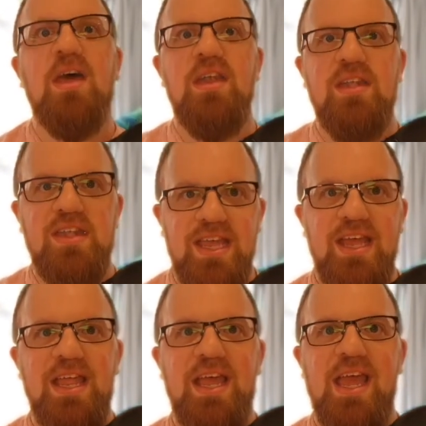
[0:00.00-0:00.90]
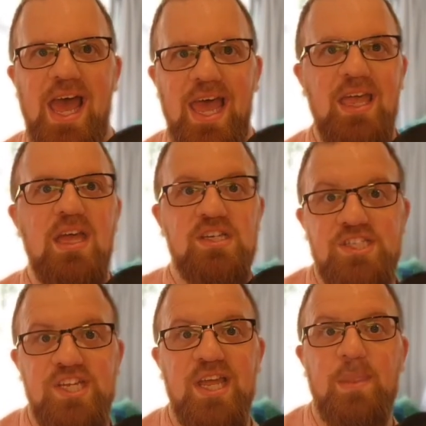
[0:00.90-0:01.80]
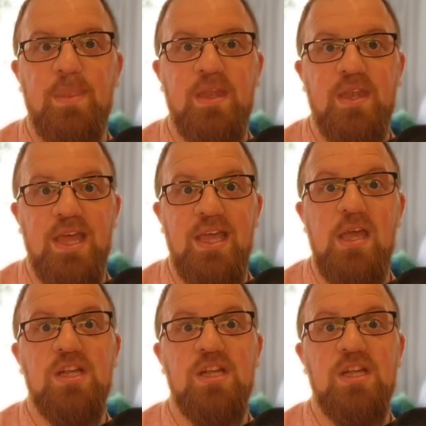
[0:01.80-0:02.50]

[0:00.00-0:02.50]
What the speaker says: D and the A, G and the D,